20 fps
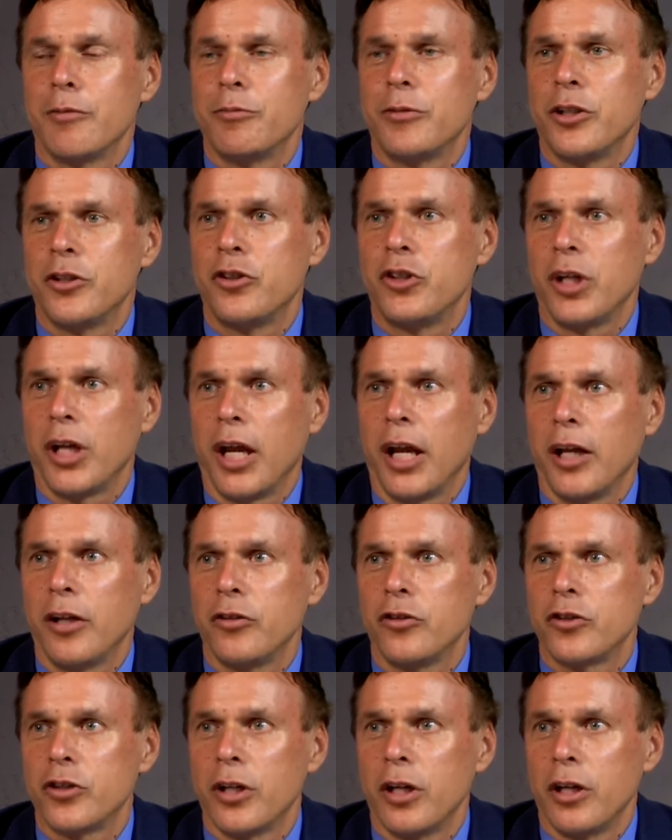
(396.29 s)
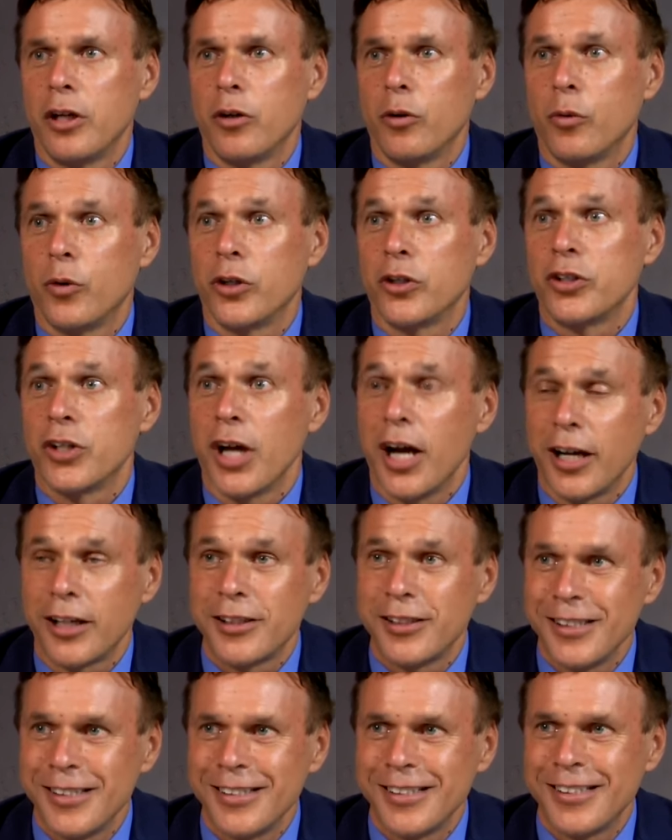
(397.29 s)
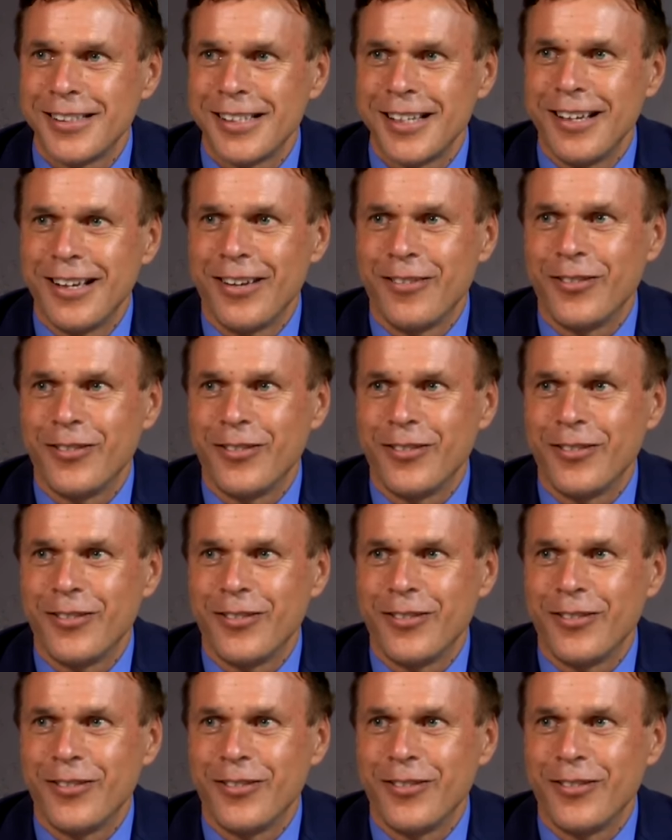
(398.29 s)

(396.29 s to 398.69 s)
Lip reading: to change were toxins,